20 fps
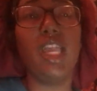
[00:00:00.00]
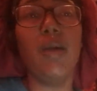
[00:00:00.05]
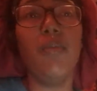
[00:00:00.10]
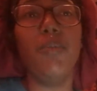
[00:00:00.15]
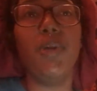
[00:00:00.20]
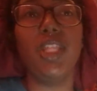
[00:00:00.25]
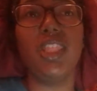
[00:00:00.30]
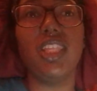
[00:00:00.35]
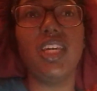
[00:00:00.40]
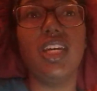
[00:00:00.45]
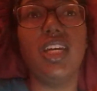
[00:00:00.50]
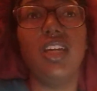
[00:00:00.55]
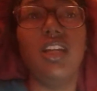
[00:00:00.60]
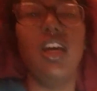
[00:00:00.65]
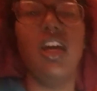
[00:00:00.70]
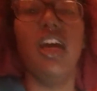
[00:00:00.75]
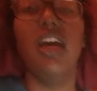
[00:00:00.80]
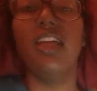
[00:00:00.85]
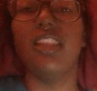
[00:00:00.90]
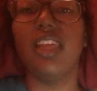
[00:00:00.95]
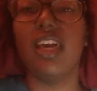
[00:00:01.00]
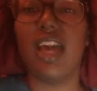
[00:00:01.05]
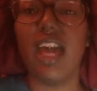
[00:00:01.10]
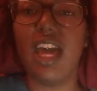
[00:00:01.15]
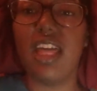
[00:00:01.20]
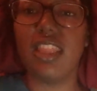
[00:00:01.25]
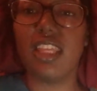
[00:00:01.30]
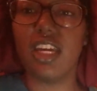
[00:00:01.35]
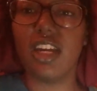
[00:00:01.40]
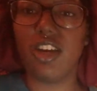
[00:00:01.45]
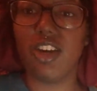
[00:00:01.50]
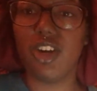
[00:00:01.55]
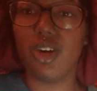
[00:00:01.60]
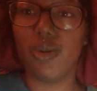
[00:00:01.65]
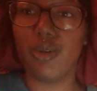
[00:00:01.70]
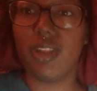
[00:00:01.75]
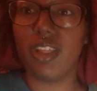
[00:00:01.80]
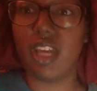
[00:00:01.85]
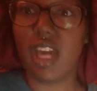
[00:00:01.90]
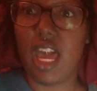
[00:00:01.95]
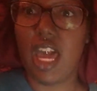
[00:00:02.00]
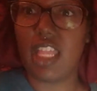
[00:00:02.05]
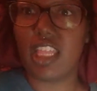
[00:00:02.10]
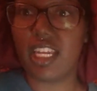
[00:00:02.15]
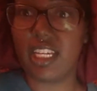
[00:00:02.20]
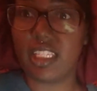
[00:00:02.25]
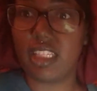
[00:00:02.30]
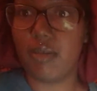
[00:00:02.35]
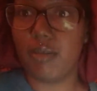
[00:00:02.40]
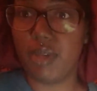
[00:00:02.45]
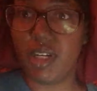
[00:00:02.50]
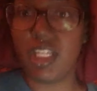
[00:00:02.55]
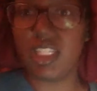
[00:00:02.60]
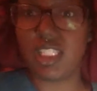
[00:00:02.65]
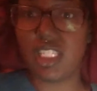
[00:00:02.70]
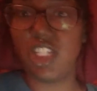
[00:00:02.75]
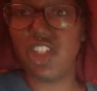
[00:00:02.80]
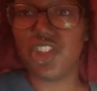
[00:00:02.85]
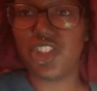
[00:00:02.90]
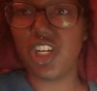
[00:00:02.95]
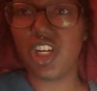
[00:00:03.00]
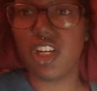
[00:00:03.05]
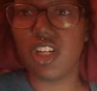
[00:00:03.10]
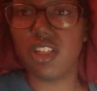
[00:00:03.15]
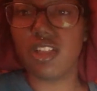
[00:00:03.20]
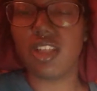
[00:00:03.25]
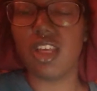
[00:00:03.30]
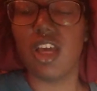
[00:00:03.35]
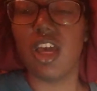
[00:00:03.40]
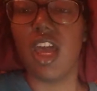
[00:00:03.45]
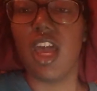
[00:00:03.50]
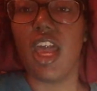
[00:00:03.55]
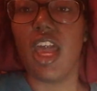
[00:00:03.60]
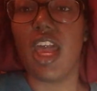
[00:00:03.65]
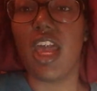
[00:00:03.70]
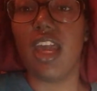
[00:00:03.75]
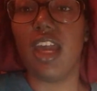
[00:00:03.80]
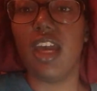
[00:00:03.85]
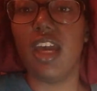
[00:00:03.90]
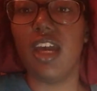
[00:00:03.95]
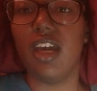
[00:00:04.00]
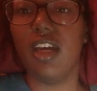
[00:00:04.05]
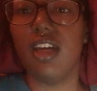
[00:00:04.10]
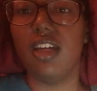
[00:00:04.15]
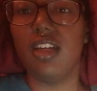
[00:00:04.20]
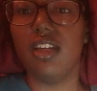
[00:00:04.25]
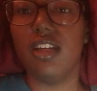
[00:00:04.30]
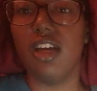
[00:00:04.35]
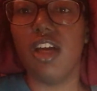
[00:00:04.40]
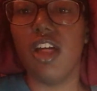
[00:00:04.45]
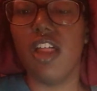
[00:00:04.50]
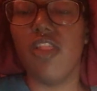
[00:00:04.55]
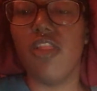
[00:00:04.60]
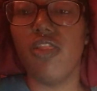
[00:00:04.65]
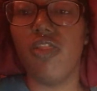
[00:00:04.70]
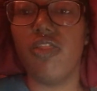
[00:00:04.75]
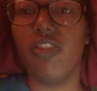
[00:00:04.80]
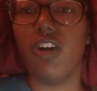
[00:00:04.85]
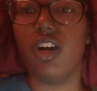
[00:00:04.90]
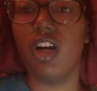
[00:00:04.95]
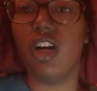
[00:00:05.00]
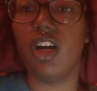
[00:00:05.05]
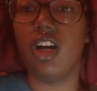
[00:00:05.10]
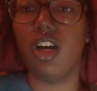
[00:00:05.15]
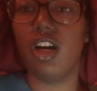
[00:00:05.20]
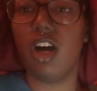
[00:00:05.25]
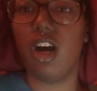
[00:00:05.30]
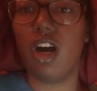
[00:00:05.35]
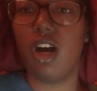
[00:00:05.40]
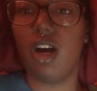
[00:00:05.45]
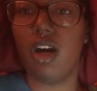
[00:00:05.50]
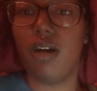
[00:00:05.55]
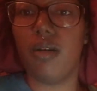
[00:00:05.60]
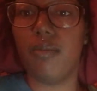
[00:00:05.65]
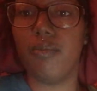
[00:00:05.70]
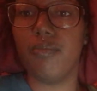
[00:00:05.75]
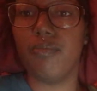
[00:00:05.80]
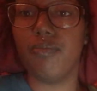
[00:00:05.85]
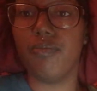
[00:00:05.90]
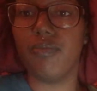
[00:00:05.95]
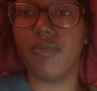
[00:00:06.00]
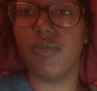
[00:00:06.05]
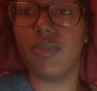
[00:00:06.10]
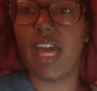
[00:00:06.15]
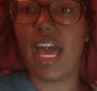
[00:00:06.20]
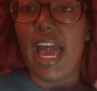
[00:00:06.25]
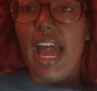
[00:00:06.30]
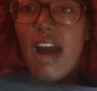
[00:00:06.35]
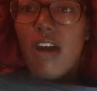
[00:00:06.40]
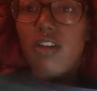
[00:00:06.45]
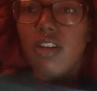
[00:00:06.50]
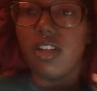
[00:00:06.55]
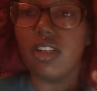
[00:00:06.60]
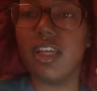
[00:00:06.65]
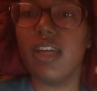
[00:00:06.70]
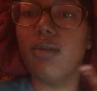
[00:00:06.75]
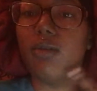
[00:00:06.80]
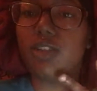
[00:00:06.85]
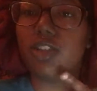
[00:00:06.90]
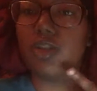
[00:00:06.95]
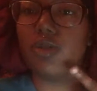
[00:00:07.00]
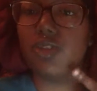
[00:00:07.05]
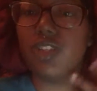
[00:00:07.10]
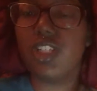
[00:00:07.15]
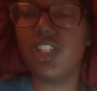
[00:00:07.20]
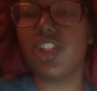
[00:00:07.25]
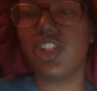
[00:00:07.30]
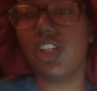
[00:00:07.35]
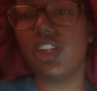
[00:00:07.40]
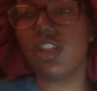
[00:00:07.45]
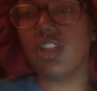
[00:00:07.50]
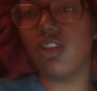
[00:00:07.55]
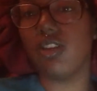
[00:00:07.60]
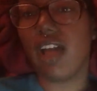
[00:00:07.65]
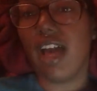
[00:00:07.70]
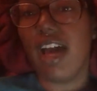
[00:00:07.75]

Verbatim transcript: but then they had the era where they had like the big t-shirts and the um the outer it was two t-shirts. So